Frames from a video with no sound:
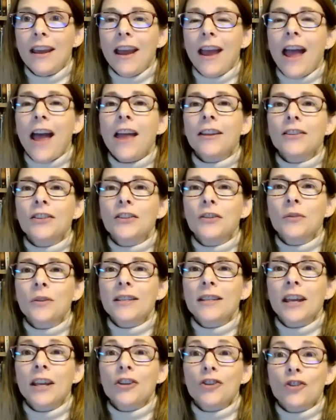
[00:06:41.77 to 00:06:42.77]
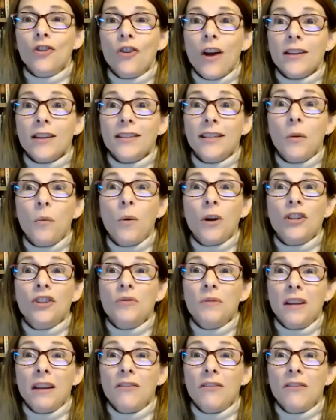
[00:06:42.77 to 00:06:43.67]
and as soon as they trust that what you